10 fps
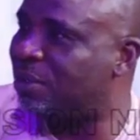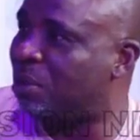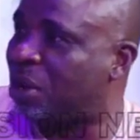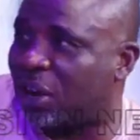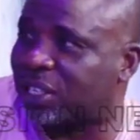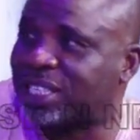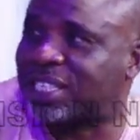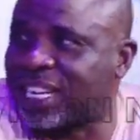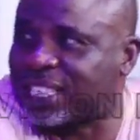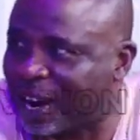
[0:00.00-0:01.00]
Because these
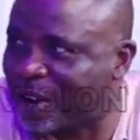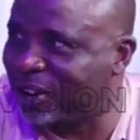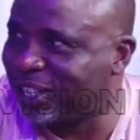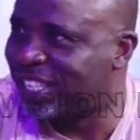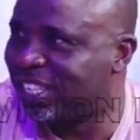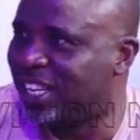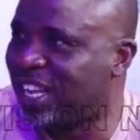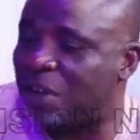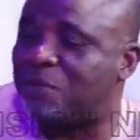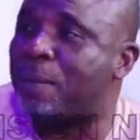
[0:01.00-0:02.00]
states are gone.
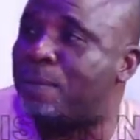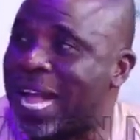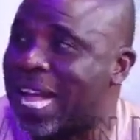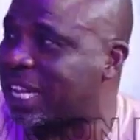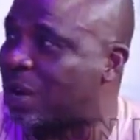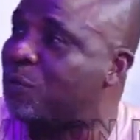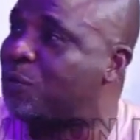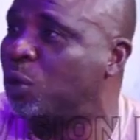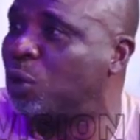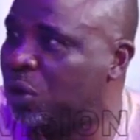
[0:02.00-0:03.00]
In fact, Bayelsa will
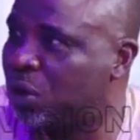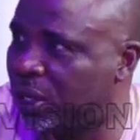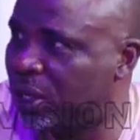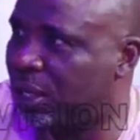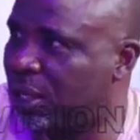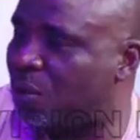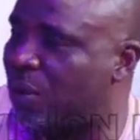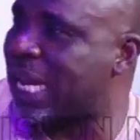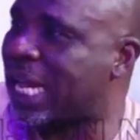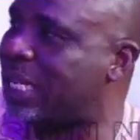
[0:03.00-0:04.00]
follow.
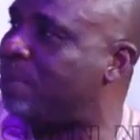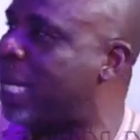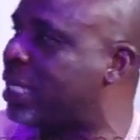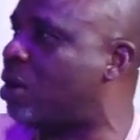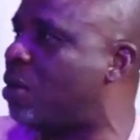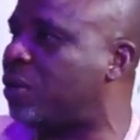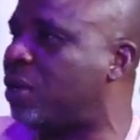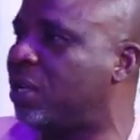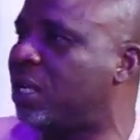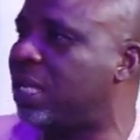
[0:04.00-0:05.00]
Whether the Bayelsa
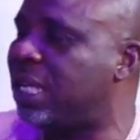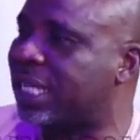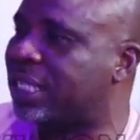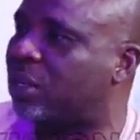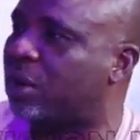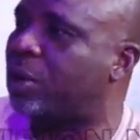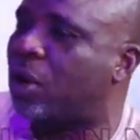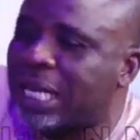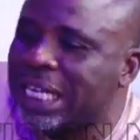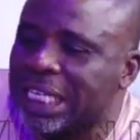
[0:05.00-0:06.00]
governor likes it or not,
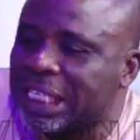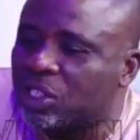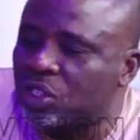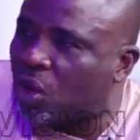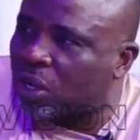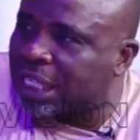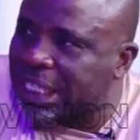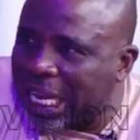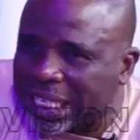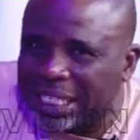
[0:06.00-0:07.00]
because he is not
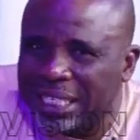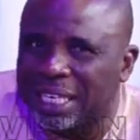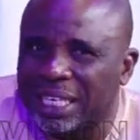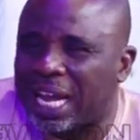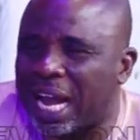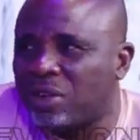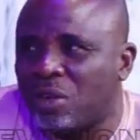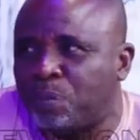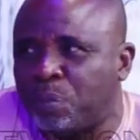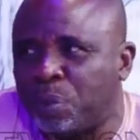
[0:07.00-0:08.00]
that kind
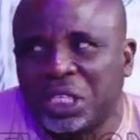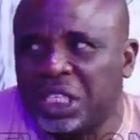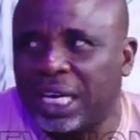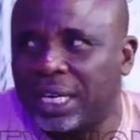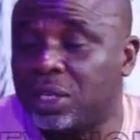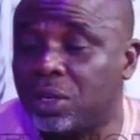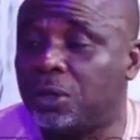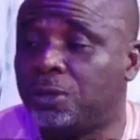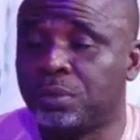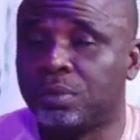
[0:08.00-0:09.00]
of politician. You
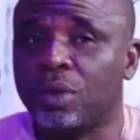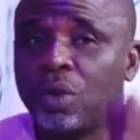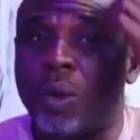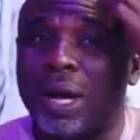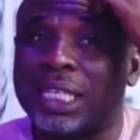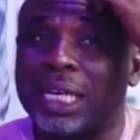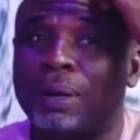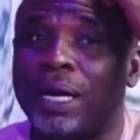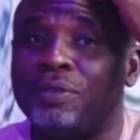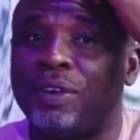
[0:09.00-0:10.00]
know, one thing
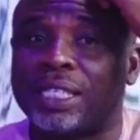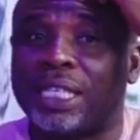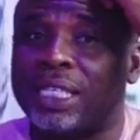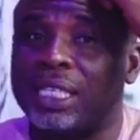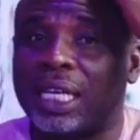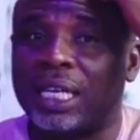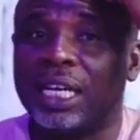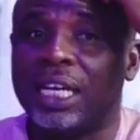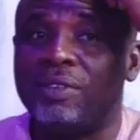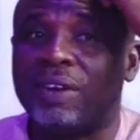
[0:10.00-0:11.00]
about River State is that
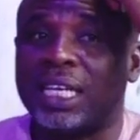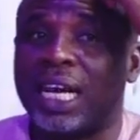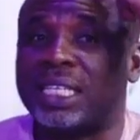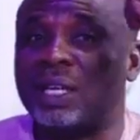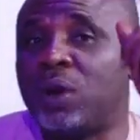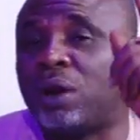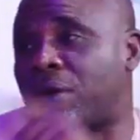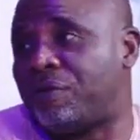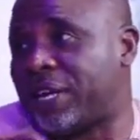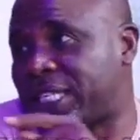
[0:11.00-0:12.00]
River State has a way of
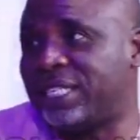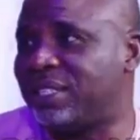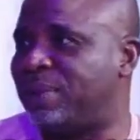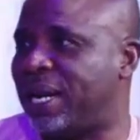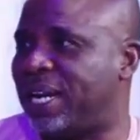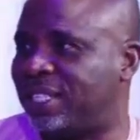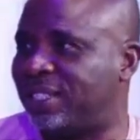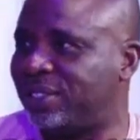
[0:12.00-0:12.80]
affecting Bayelsa.